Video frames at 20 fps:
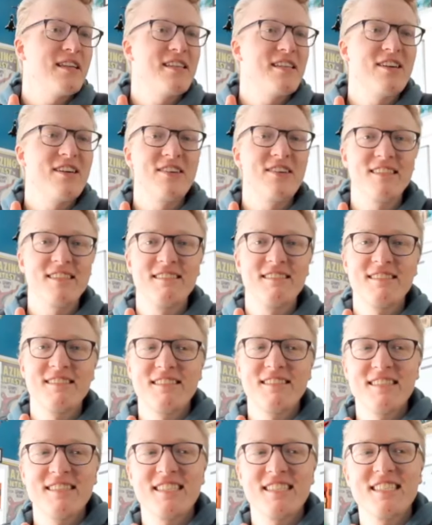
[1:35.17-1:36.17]
There it is.
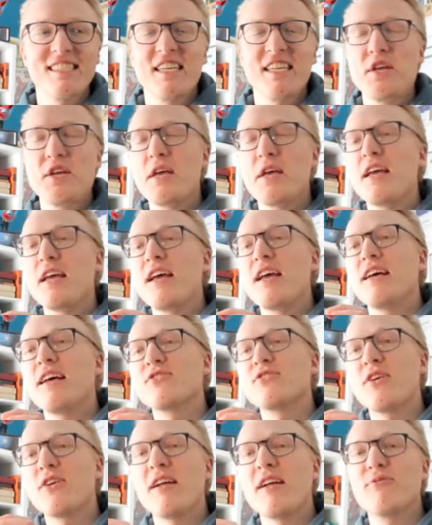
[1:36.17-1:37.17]

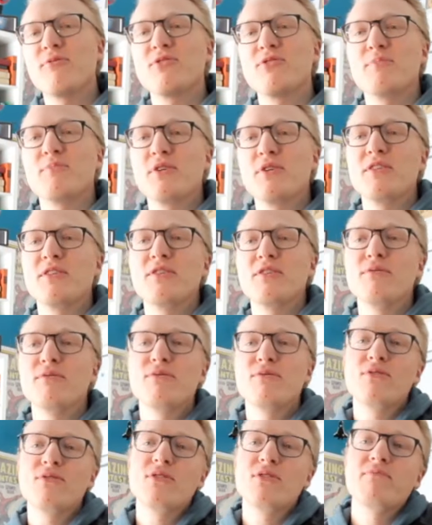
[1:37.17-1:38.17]
Starting out with some good
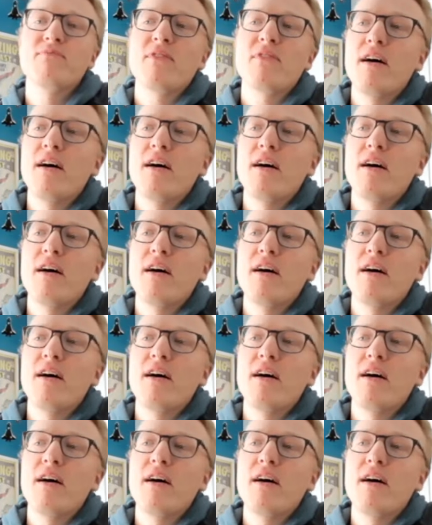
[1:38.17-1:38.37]
news.